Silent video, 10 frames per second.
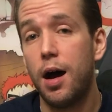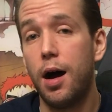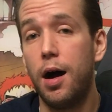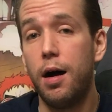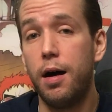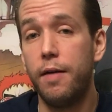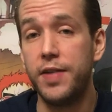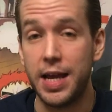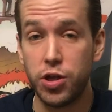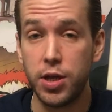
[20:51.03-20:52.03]
of
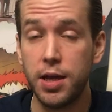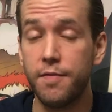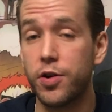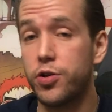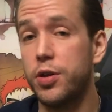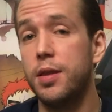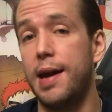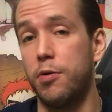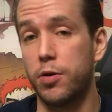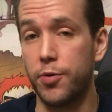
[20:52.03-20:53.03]
an HD conversion
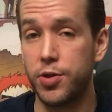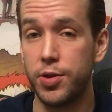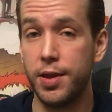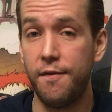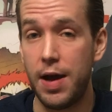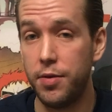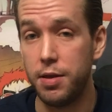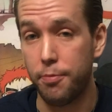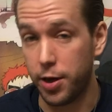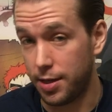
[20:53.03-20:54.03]
that were originally found in
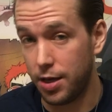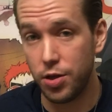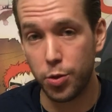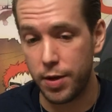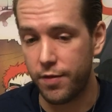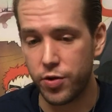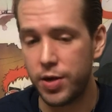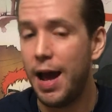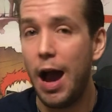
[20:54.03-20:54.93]
the PlayStation 3 version.